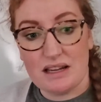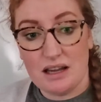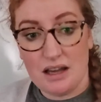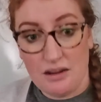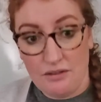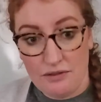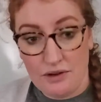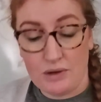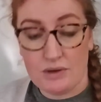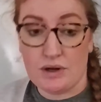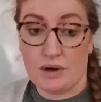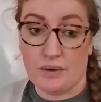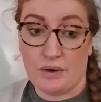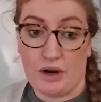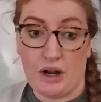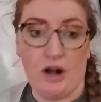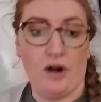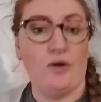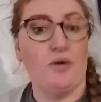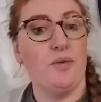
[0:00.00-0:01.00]
if you don't
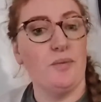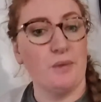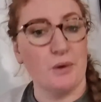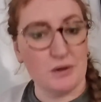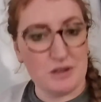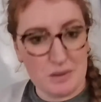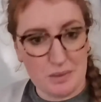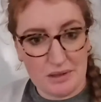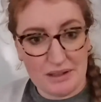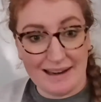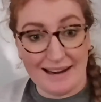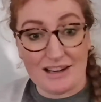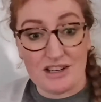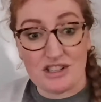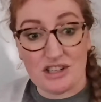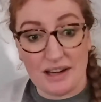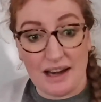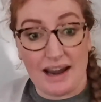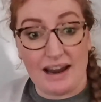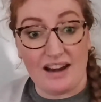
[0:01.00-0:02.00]
know,
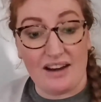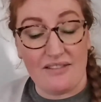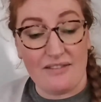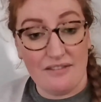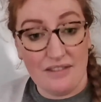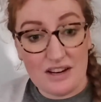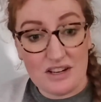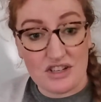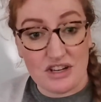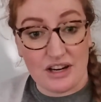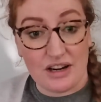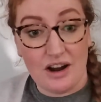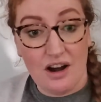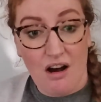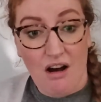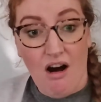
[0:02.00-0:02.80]
multiplication and division